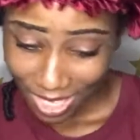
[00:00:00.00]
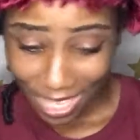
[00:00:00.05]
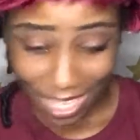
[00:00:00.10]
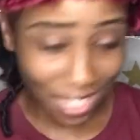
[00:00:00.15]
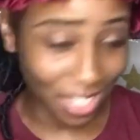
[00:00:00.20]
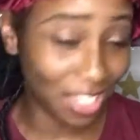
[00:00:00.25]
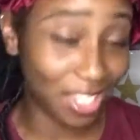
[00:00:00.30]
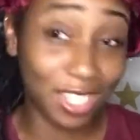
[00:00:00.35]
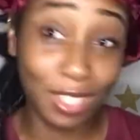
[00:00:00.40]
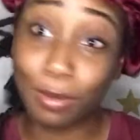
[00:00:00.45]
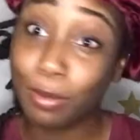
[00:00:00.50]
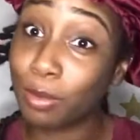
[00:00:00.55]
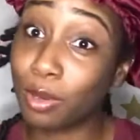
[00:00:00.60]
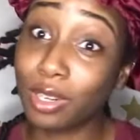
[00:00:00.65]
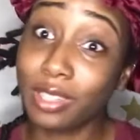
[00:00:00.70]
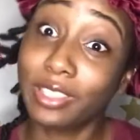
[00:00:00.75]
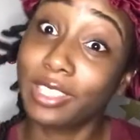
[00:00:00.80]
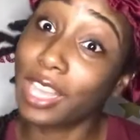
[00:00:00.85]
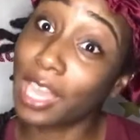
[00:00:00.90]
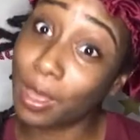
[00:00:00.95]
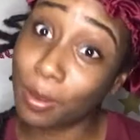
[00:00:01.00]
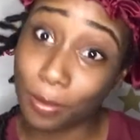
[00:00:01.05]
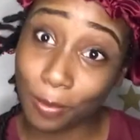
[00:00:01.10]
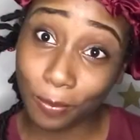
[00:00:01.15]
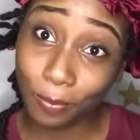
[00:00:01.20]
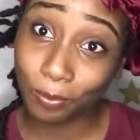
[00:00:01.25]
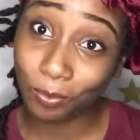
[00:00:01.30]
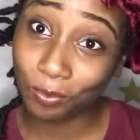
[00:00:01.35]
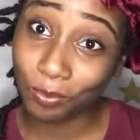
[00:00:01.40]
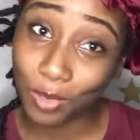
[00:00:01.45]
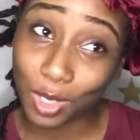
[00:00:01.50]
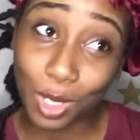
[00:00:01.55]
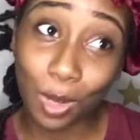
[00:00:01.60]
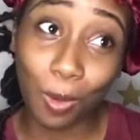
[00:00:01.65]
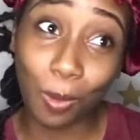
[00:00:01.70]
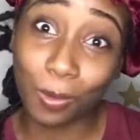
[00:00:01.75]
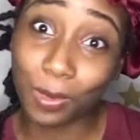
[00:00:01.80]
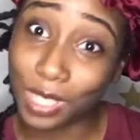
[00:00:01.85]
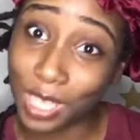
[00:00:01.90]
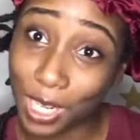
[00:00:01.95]
it's the same amount of time it's
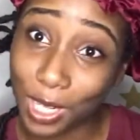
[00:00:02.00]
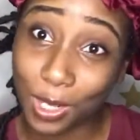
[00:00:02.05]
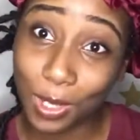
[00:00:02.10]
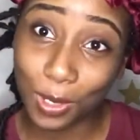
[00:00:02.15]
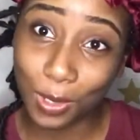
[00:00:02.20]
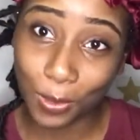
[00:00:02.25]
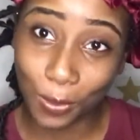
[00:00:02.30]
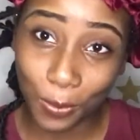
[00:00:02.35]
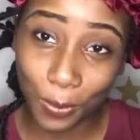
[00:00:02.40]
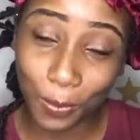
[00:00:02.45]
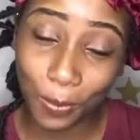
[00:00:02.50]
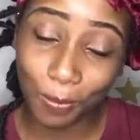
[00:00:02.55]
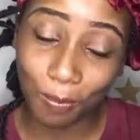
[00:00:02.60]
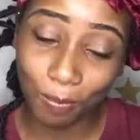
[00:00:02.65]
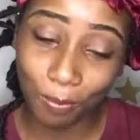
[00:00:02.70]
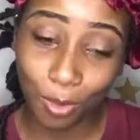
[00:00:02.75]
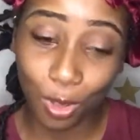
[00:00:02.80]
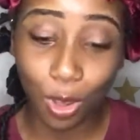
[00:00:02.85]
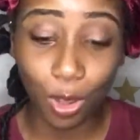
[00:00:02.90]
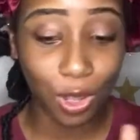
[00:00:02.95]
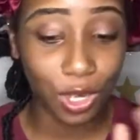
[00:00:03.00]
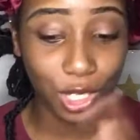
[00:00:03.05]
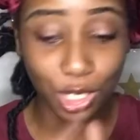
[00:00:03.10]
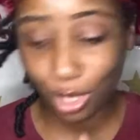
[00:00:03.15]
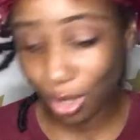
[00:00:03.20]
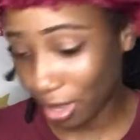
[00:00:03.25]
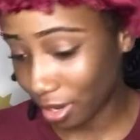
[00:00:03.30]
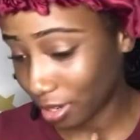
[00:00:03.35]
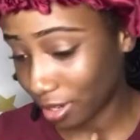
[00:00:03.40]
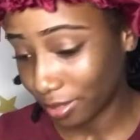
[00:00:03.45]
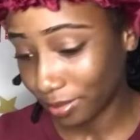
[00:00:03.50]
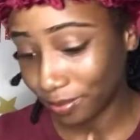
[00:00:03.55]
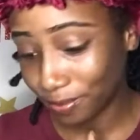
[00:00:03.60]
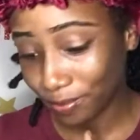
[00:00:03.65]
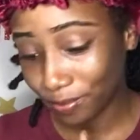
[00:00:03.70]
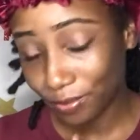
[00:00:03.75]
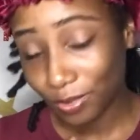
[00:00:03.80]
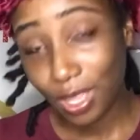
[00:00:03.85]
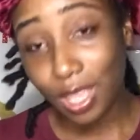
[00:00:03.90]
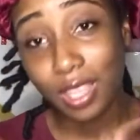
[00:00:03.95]
going to take you, or shorter,
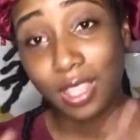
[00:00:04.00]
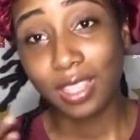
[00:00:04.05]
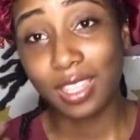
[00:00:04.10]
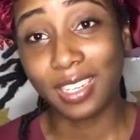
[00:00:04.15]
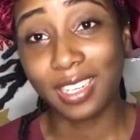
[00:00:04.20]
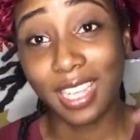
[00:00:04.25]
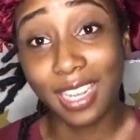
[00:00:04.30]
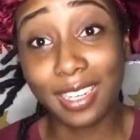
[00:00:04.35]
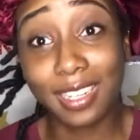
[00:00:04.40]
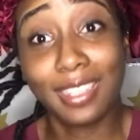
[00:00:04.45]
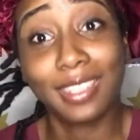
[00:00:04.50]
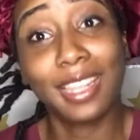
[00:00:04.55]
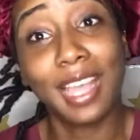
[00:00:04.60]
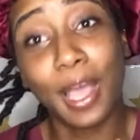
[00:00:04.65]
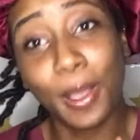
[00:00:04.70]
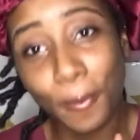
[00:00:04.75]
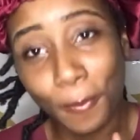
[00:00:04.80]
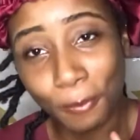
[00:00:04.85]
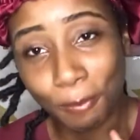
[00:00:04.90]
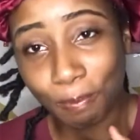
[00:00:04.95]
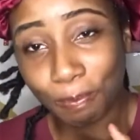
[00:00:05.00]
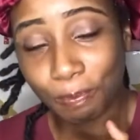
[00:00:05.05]
to take this out.